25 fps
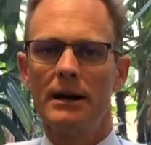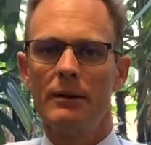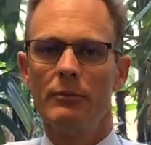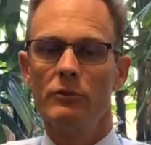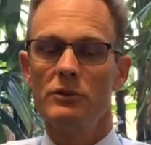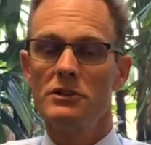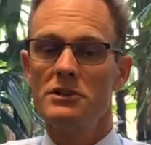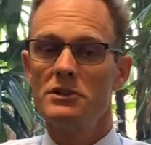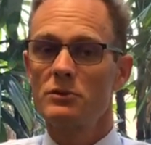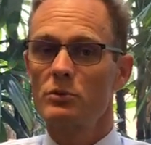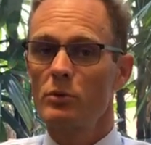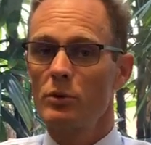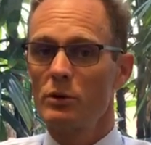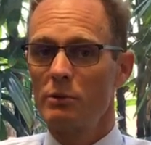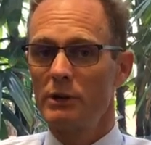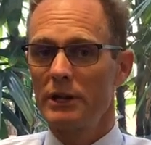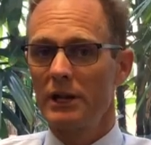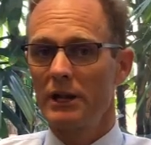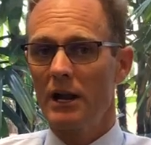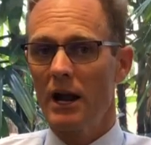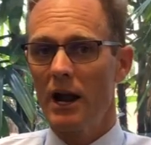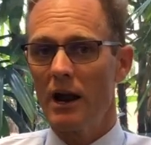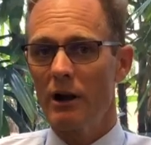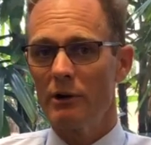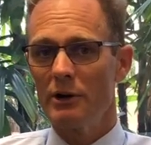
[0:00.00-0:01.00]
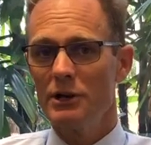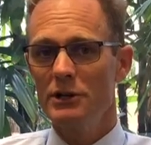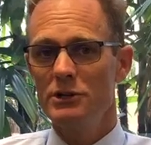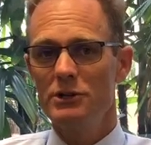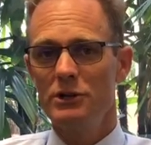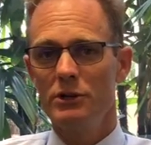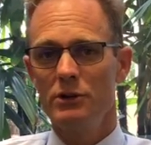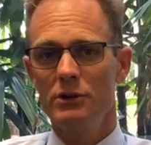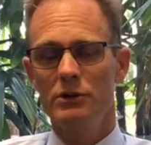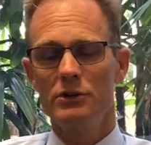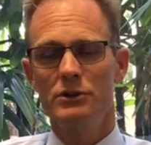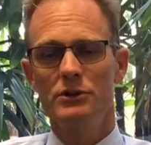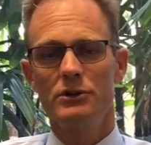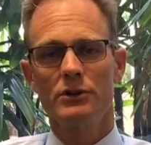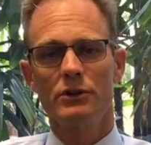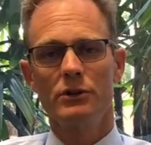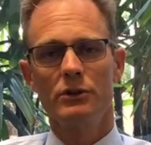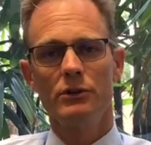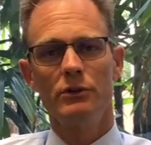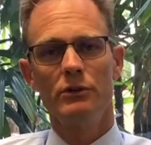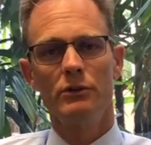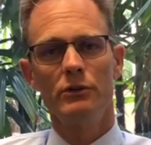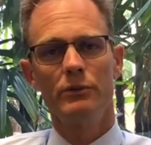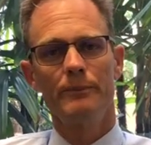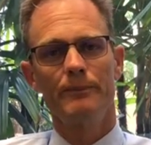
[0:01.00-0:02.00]
We just want to encourage you
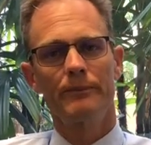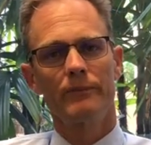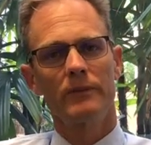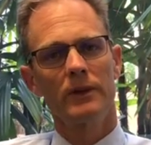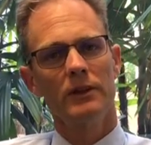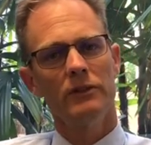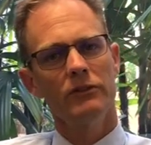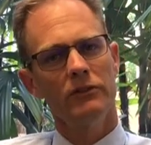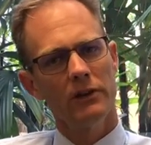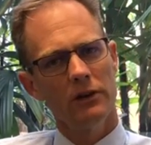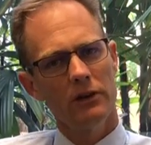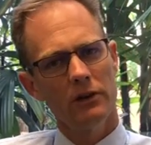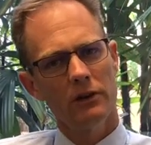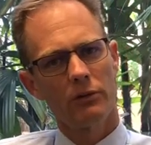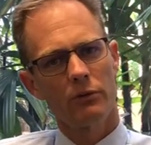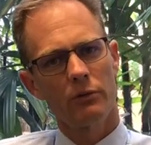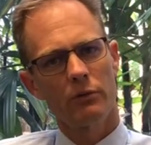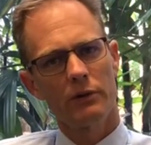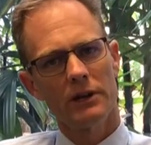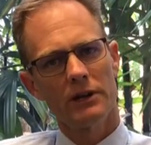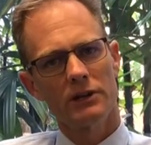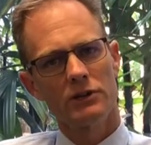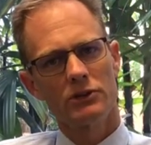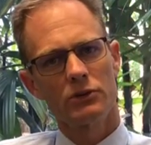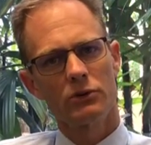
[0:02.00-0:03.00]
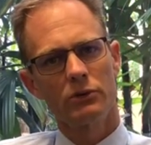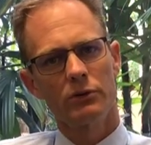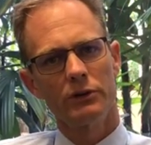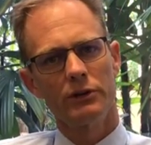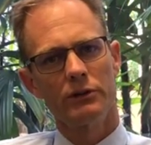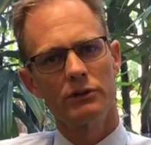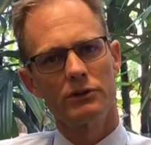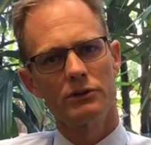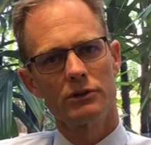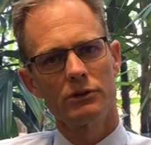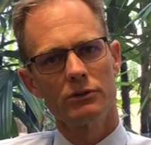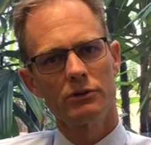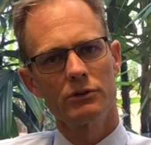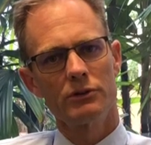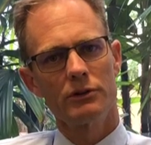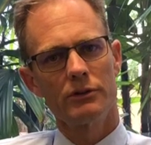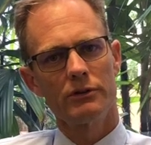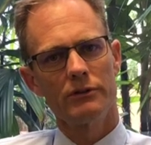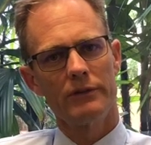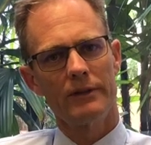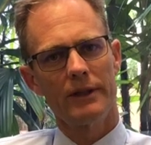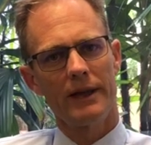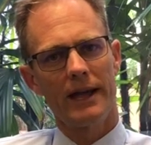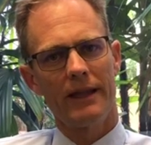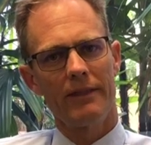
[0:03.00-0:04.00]
to continue to reassure your
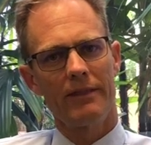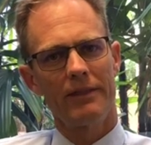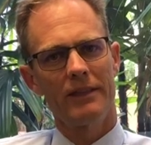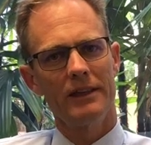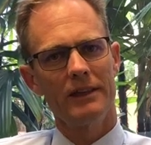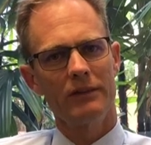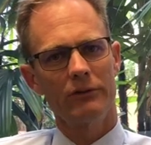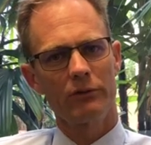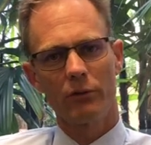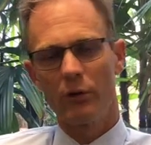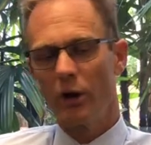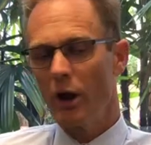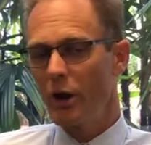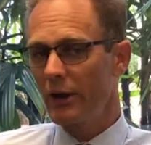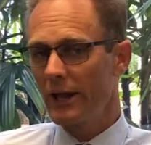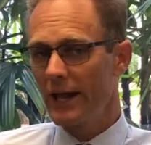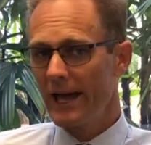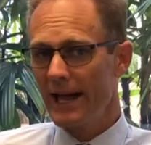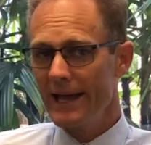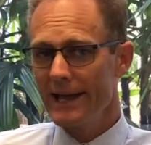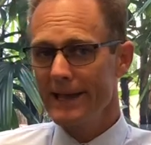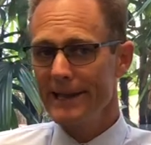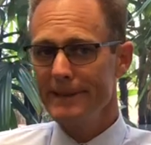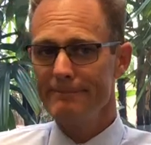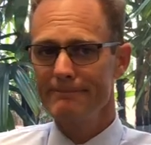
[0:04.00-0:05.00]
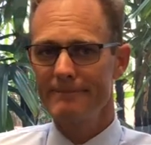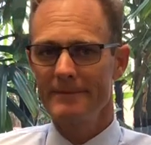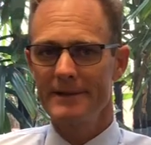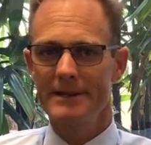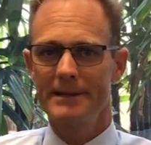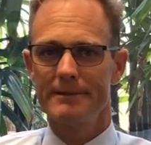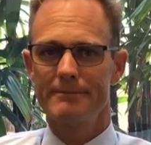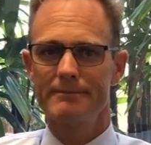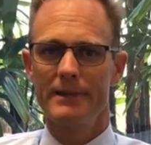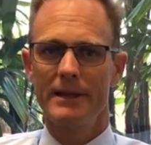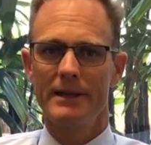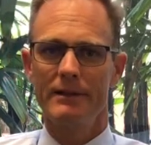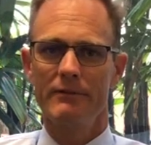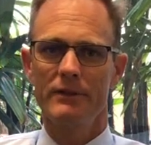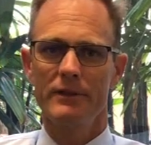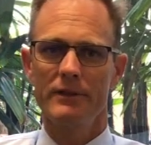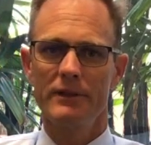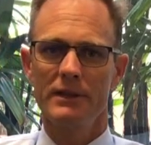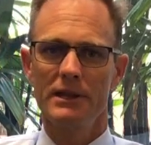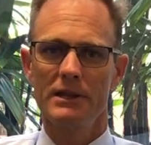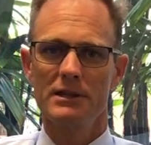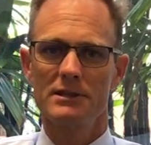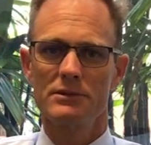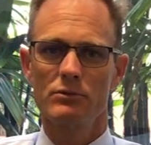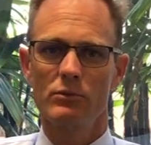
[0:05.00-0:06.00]
children that things are okay, that
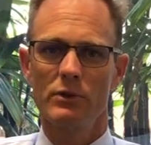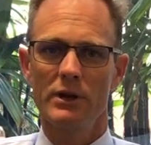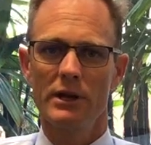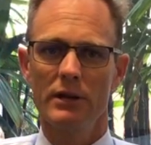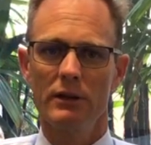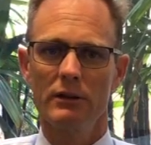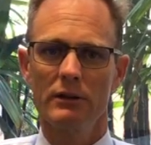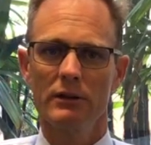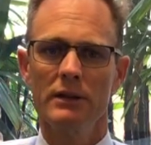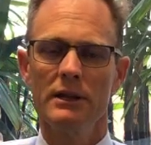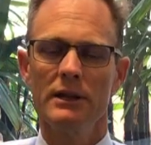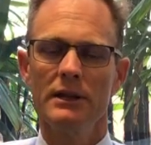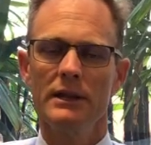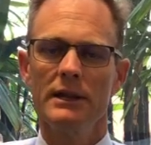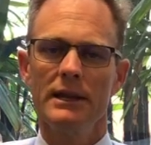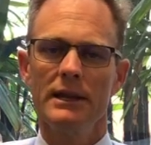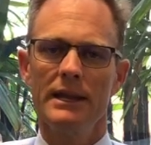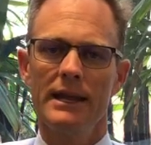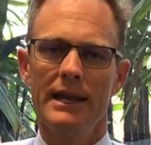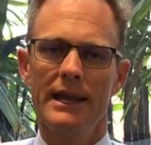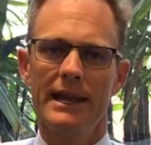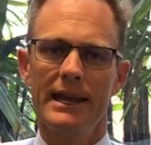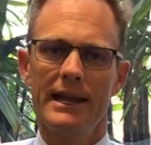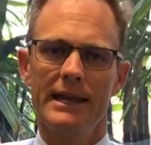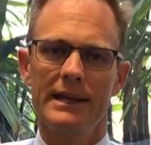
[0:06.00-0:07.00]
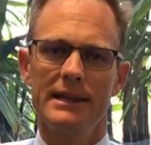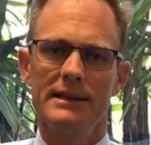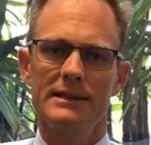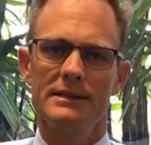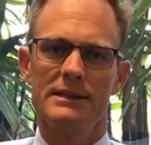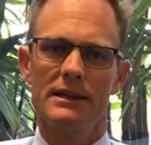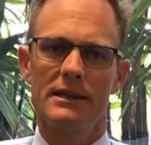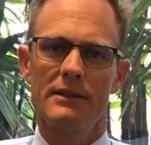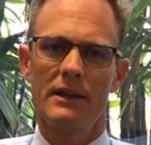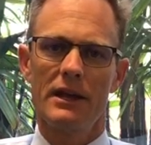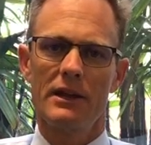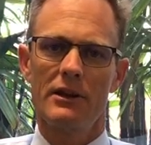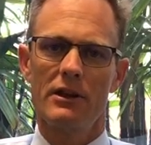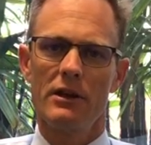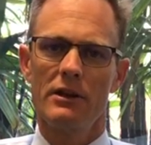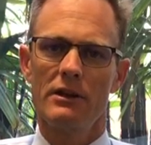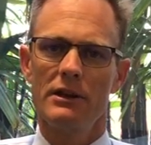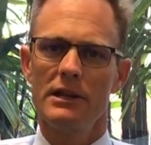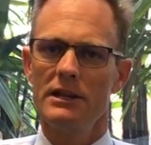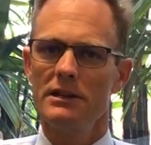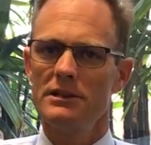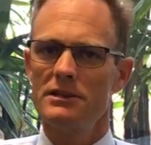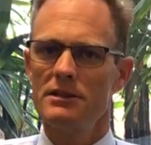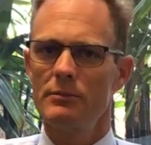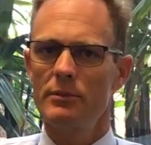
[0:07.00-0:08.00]
everything is well, and they don't
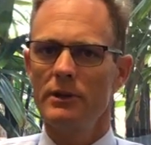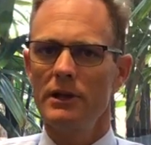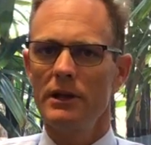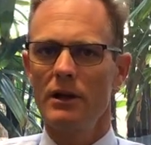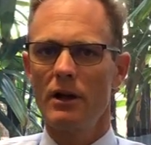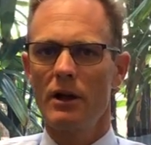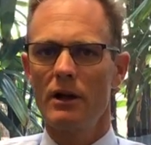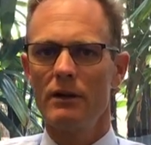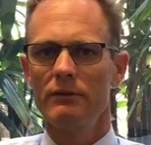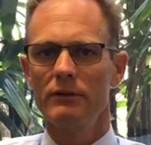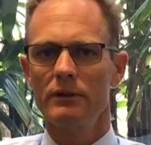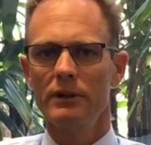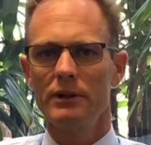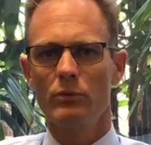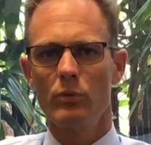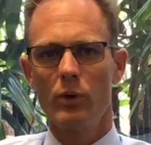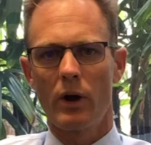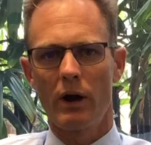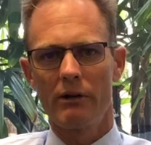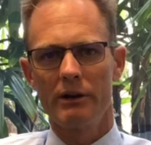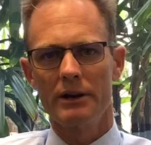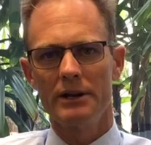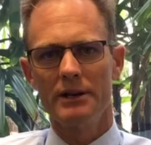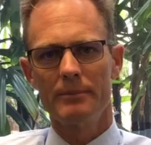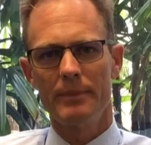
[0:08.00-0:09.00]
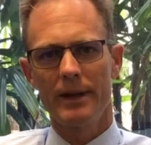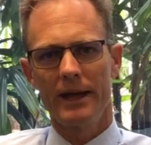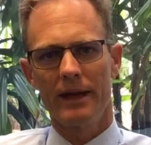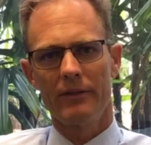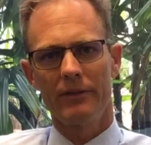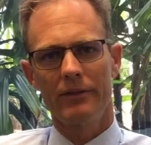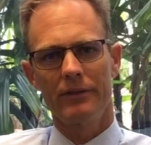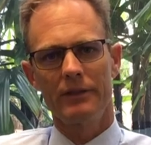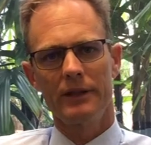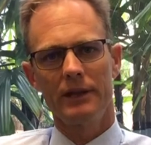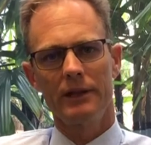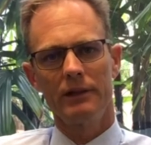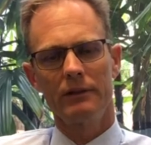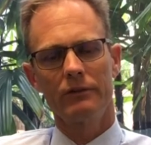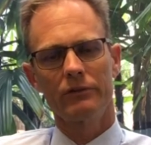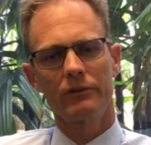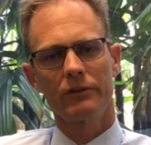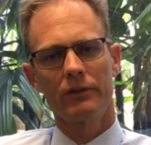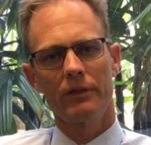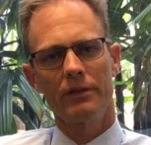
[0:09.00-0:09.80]
need to be overly worried about things.